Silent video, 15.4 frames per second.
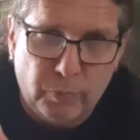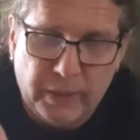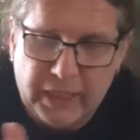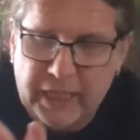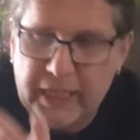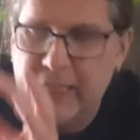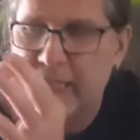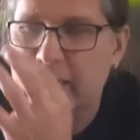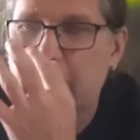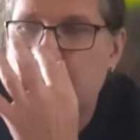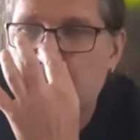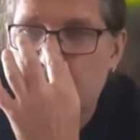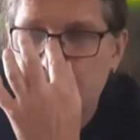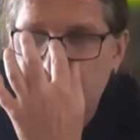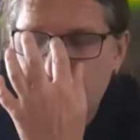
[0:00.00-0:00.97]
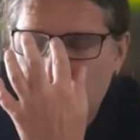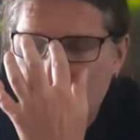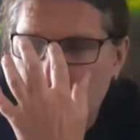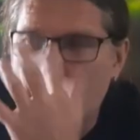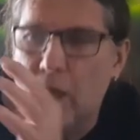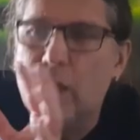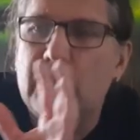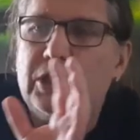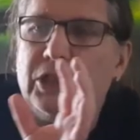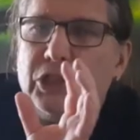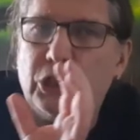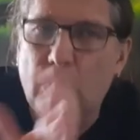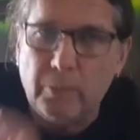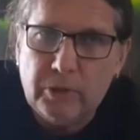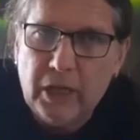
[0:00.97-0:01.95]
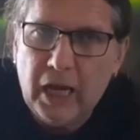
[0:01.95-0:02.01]
beginning,
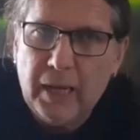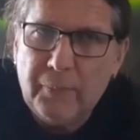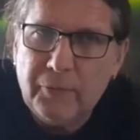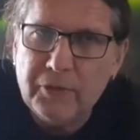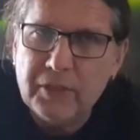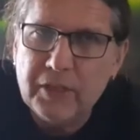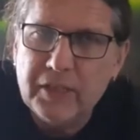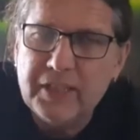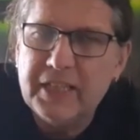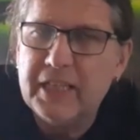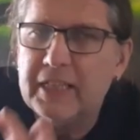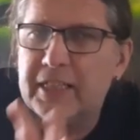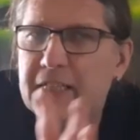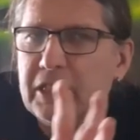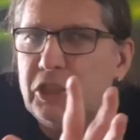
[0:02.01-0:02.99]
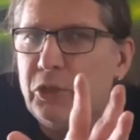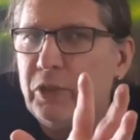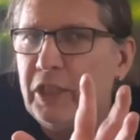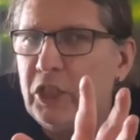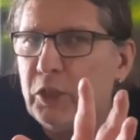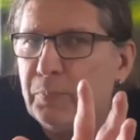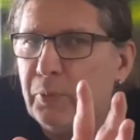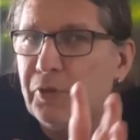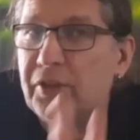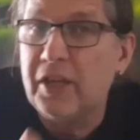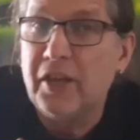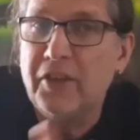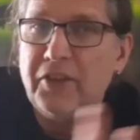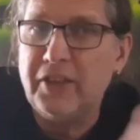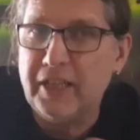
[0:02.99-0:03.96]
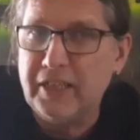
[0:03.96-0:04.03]
sometimes you need to put
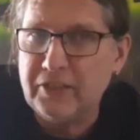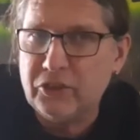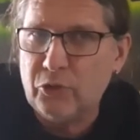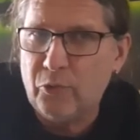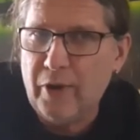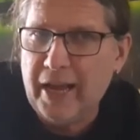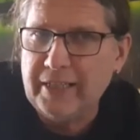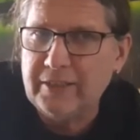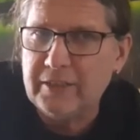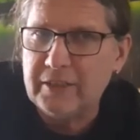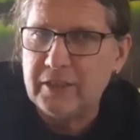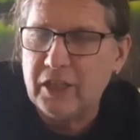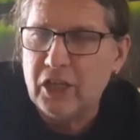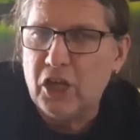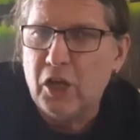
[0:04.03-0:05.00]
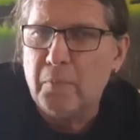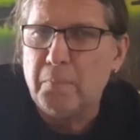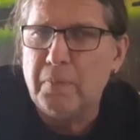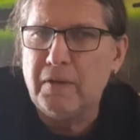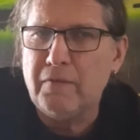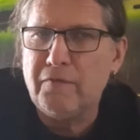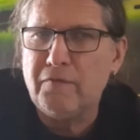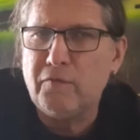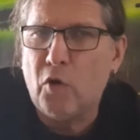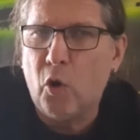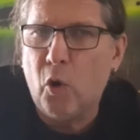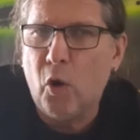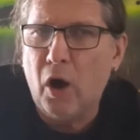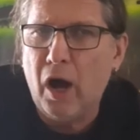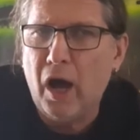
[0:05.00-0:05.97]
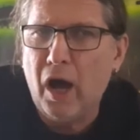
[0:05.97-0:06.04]
things to rest
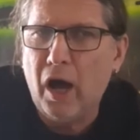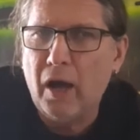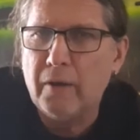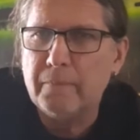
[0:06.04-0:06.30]
before